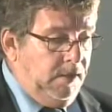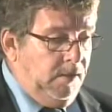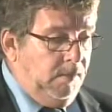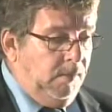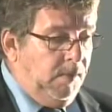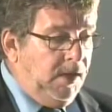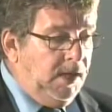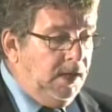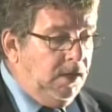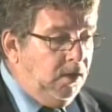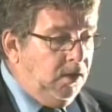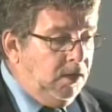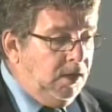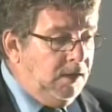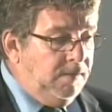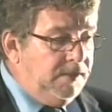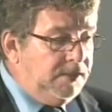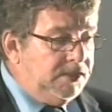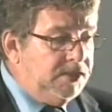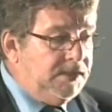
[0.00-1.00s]
While all
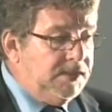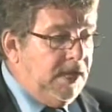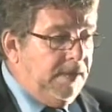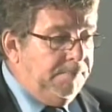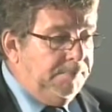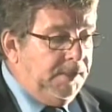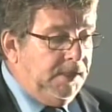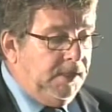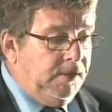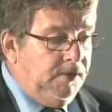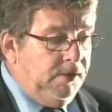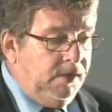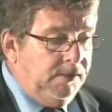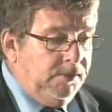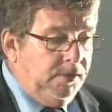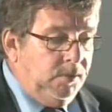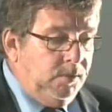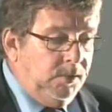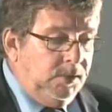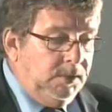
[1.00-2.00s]
of this is happening around
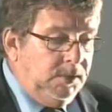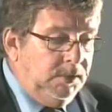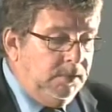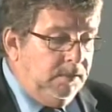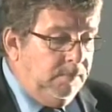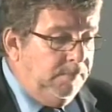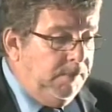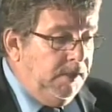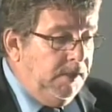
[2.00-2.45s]
the world,